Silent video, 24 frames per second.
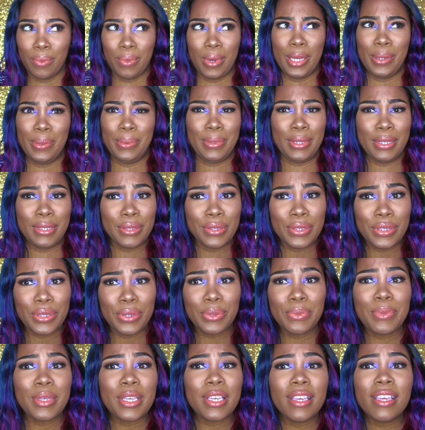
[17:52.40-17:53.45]
why wouldn't
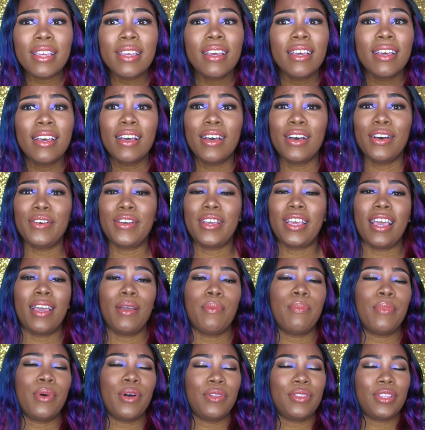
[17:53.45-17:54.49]
you be?
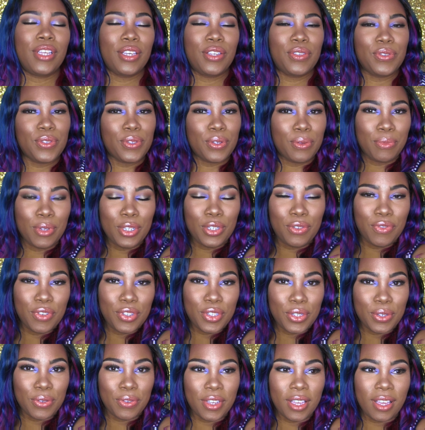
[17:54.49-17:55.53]
Okay, Mo, thank you so much
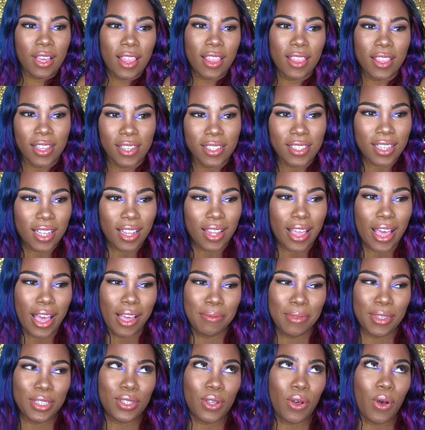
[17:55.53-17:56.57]
for doing this
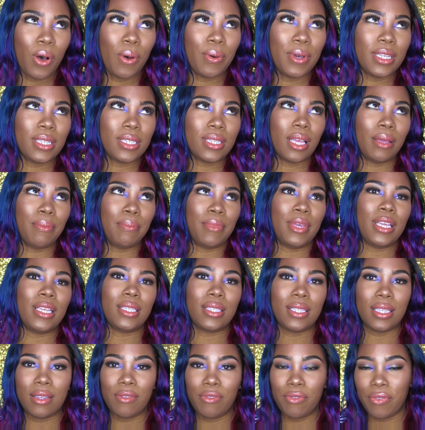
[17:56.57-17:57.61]
collab. It's always
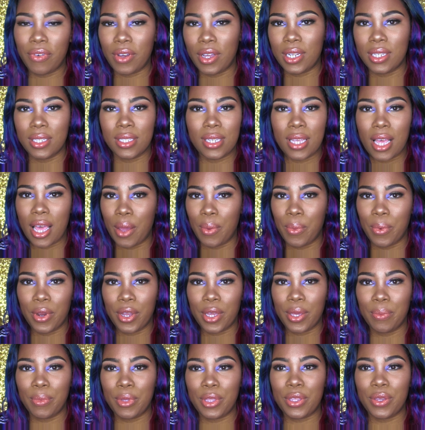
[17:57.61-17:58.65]
amazing, fun time
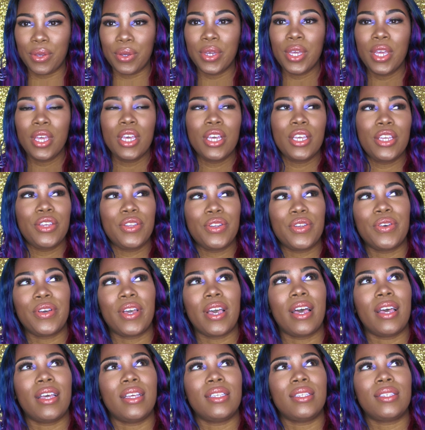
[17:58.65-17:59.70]
working with you. You know,
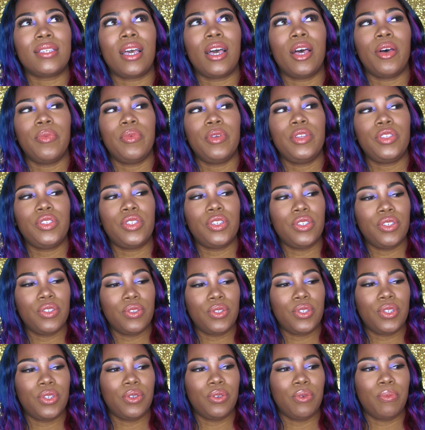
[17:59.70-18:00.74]
guys, coming to
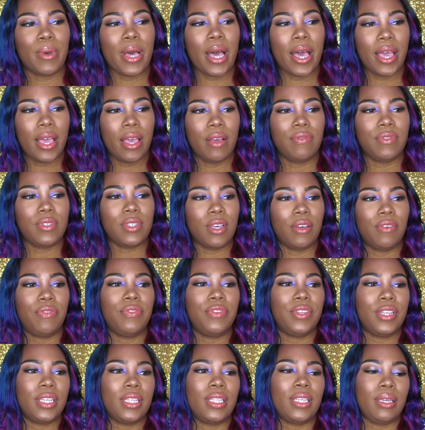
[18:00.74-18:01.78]
YouTube, I have
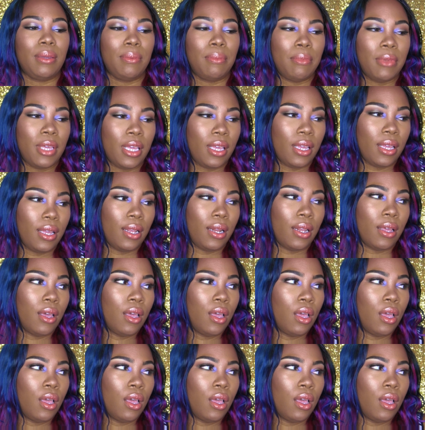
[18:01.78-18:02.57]
definitely made